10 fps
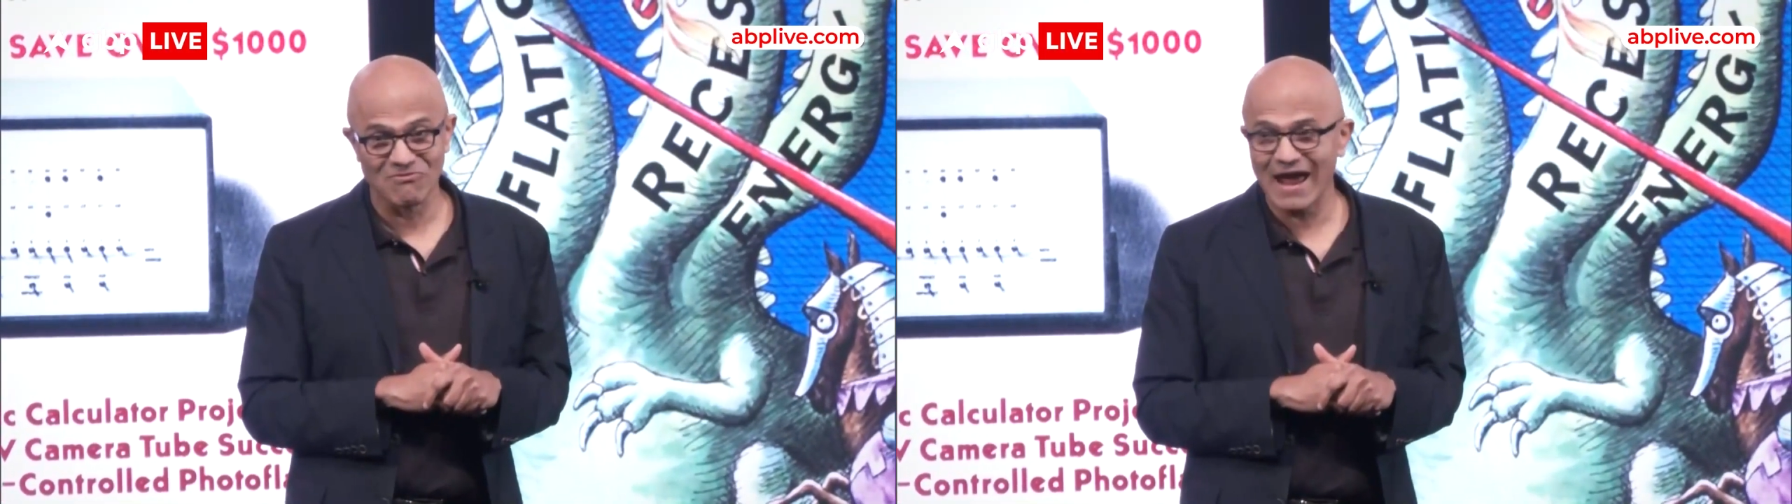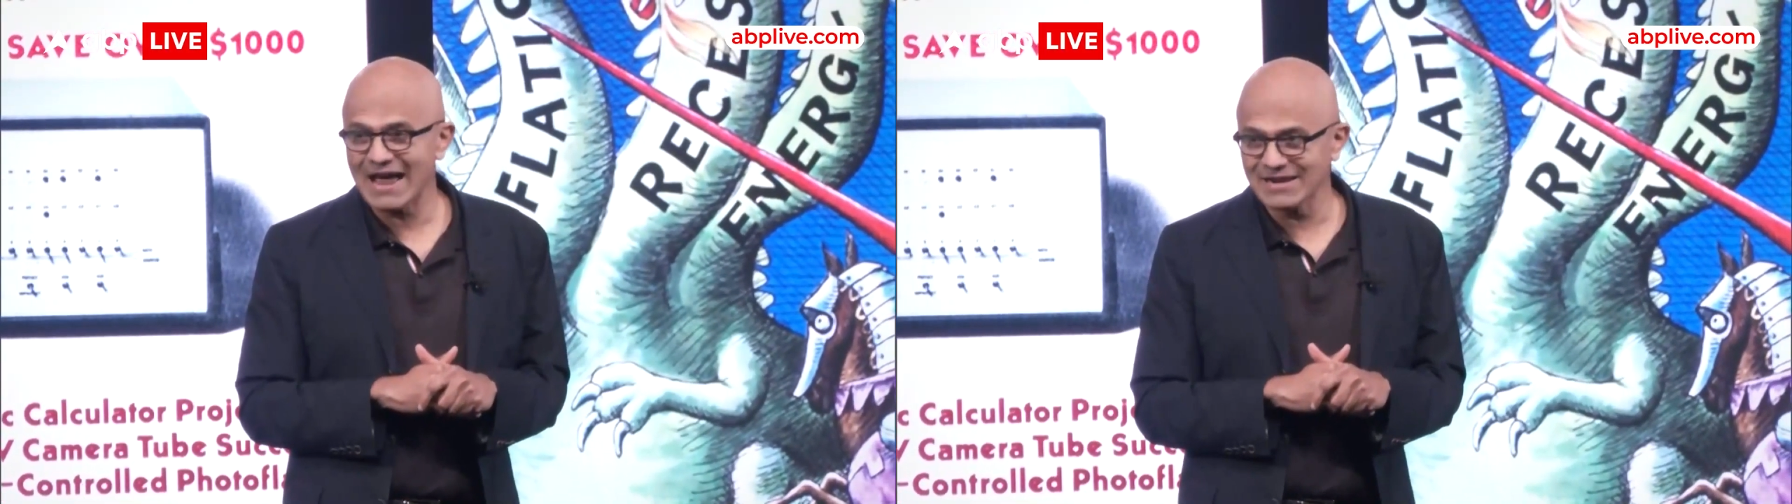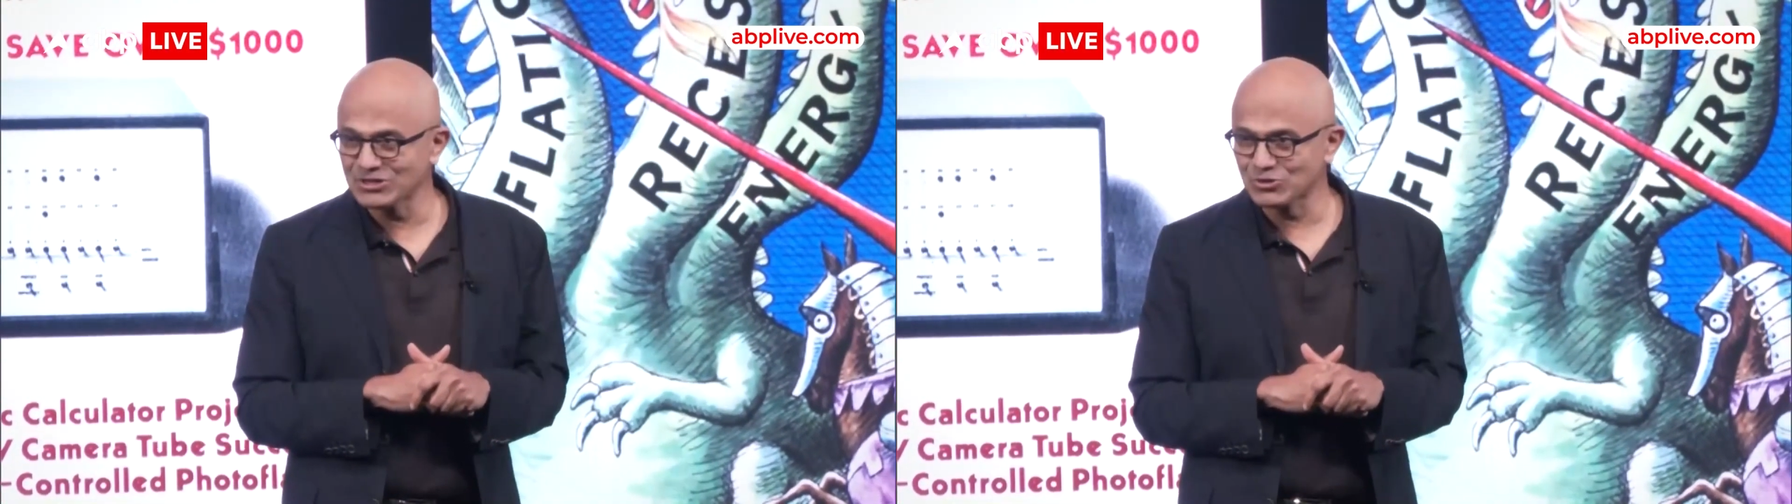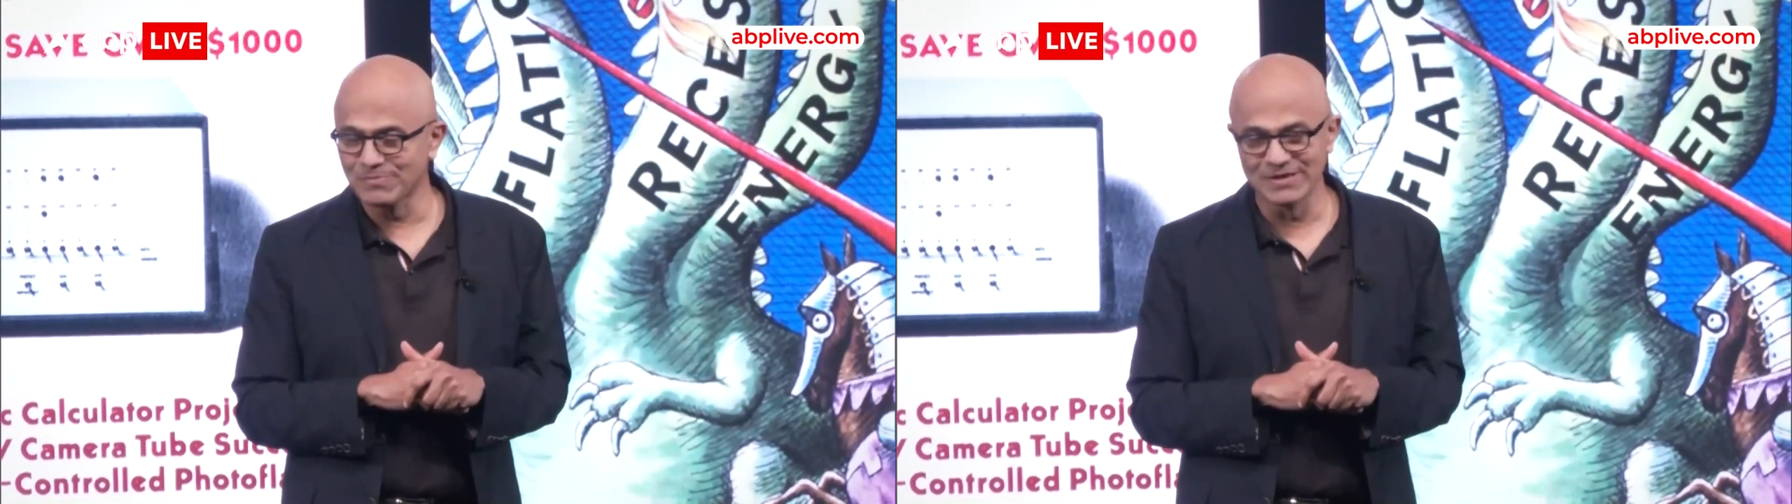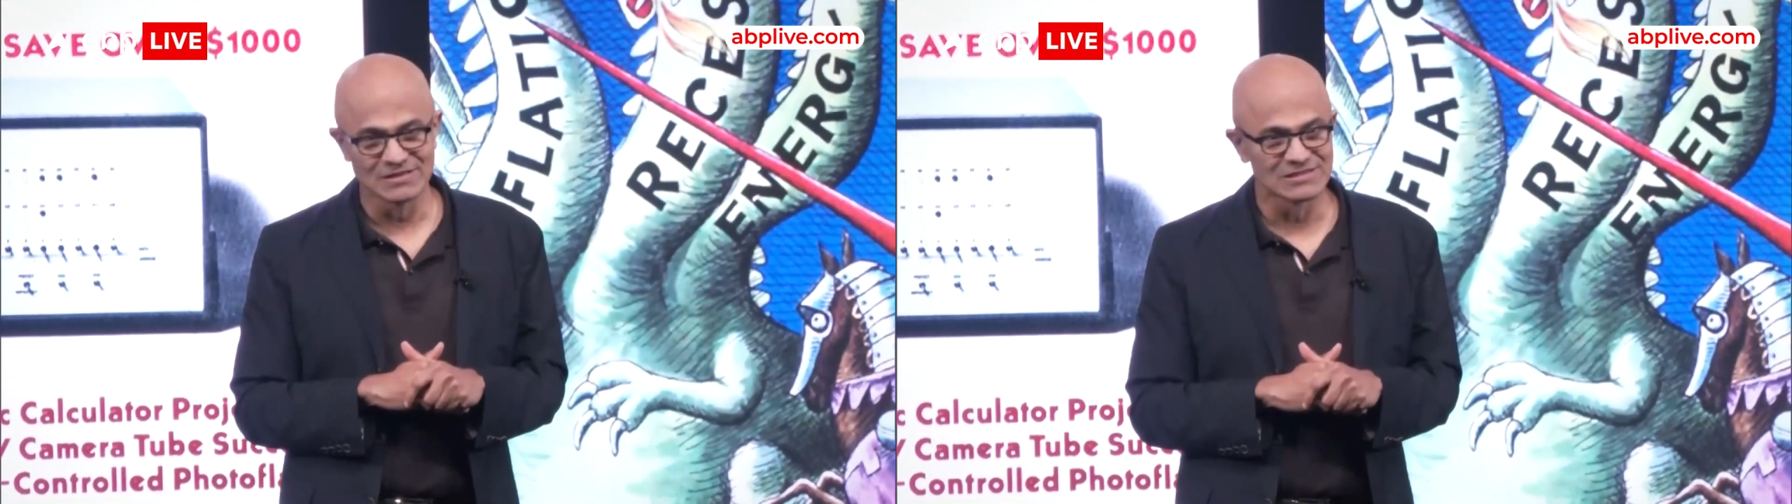ran into
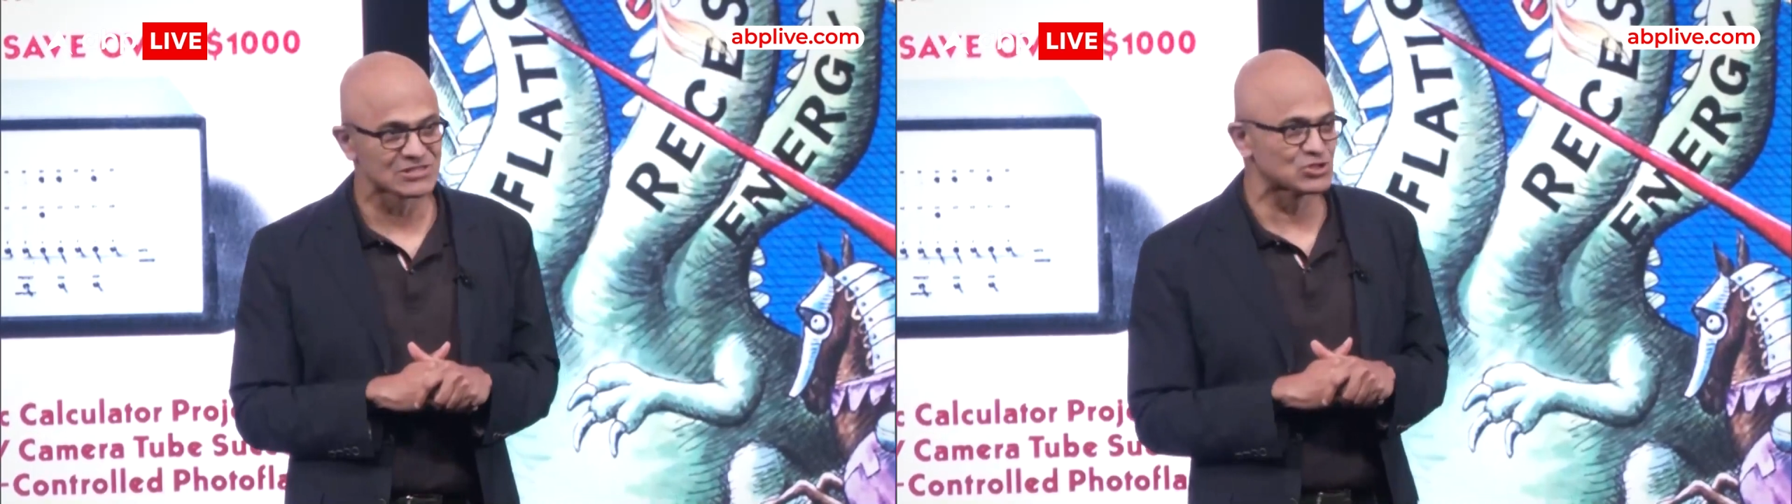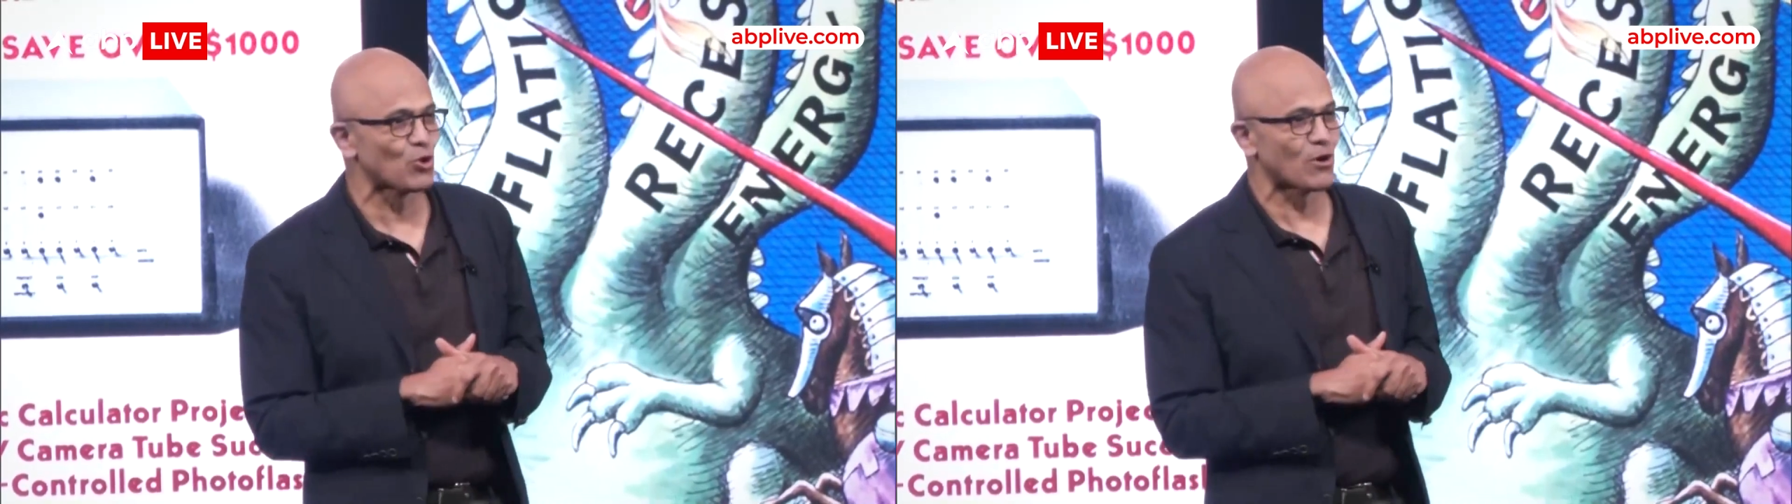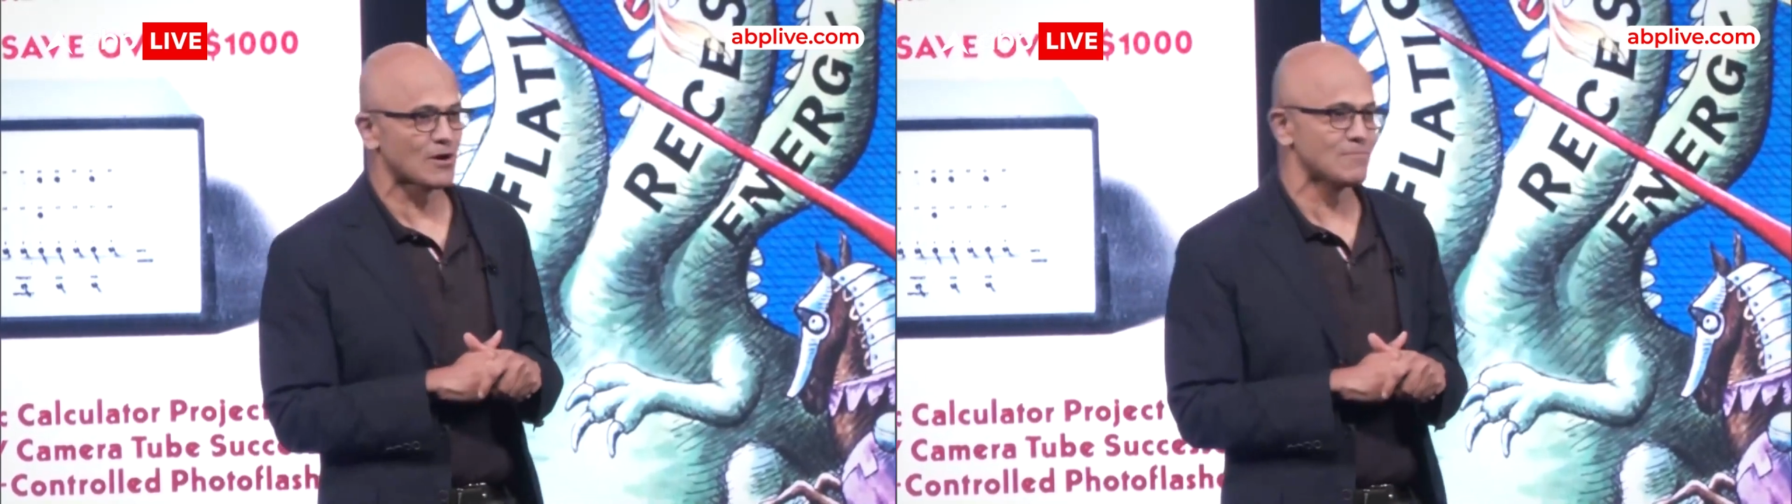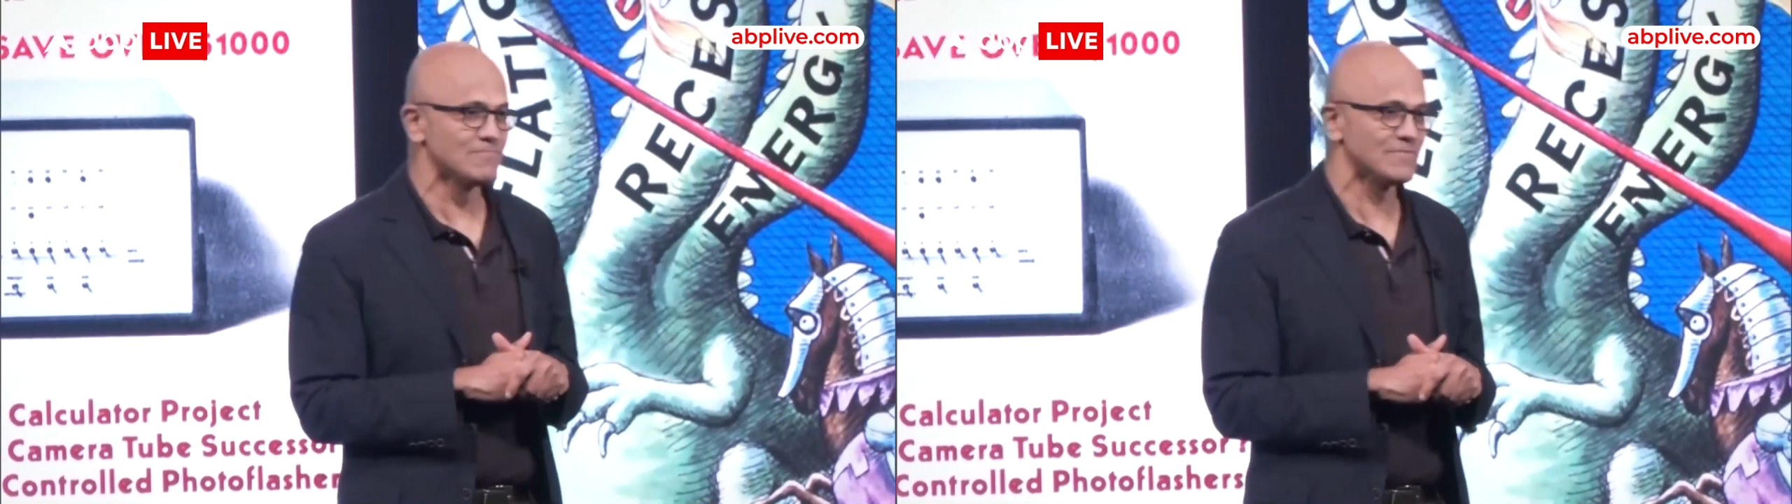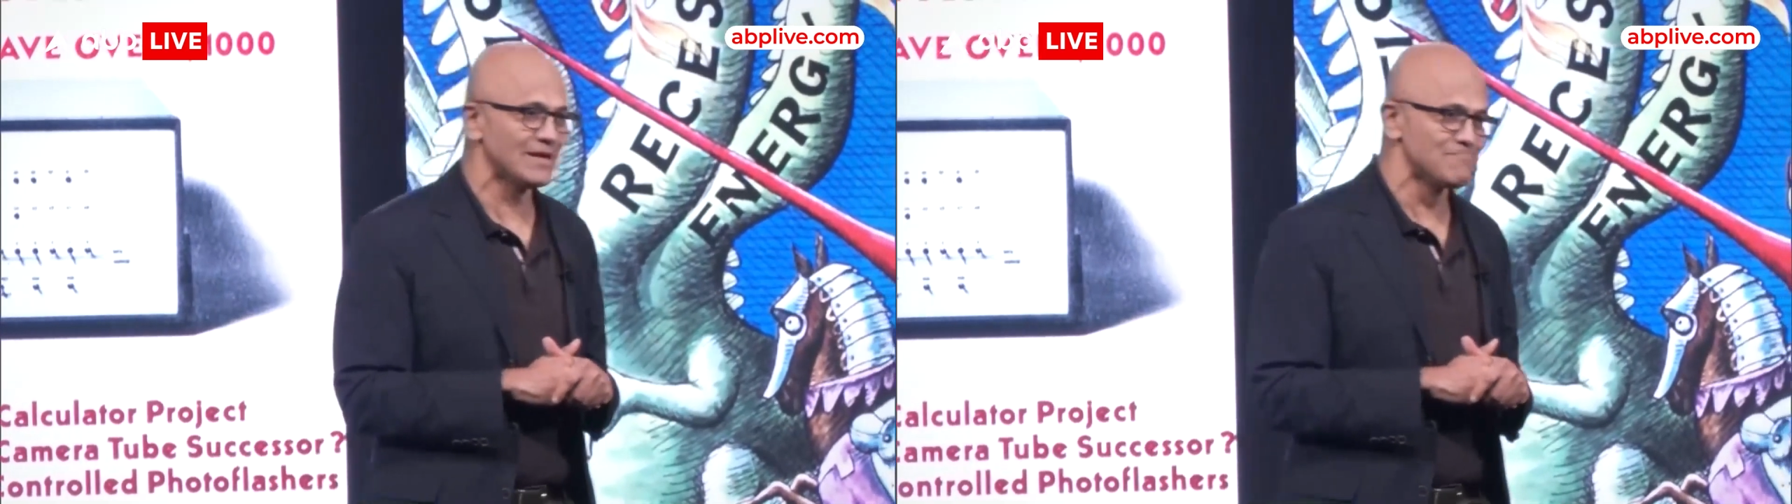Bill's dorm,
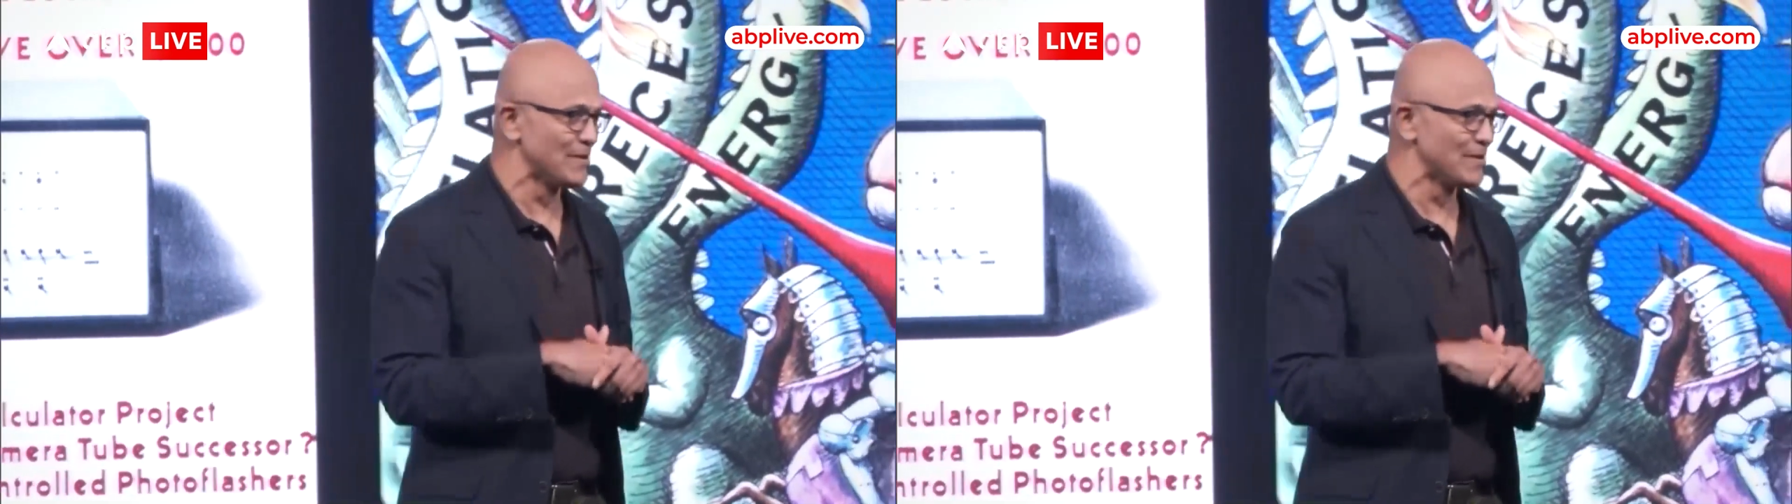and